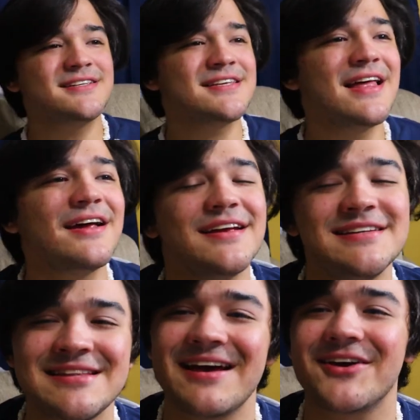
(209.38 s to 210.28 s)
Isn't
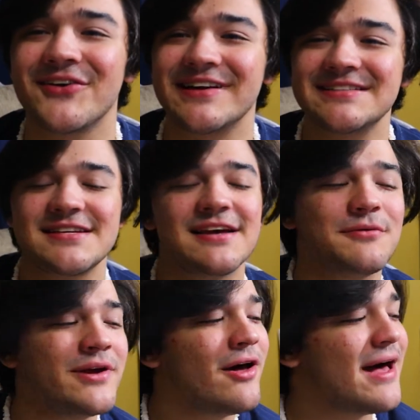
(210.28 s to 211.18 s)
that crazy that
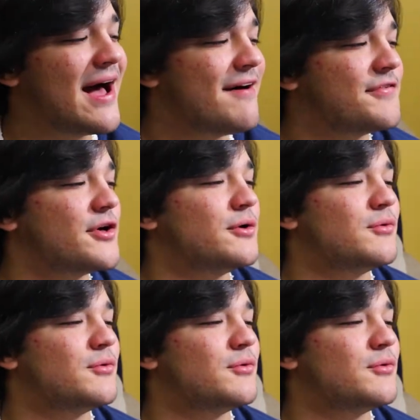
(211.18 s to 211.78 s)
we all have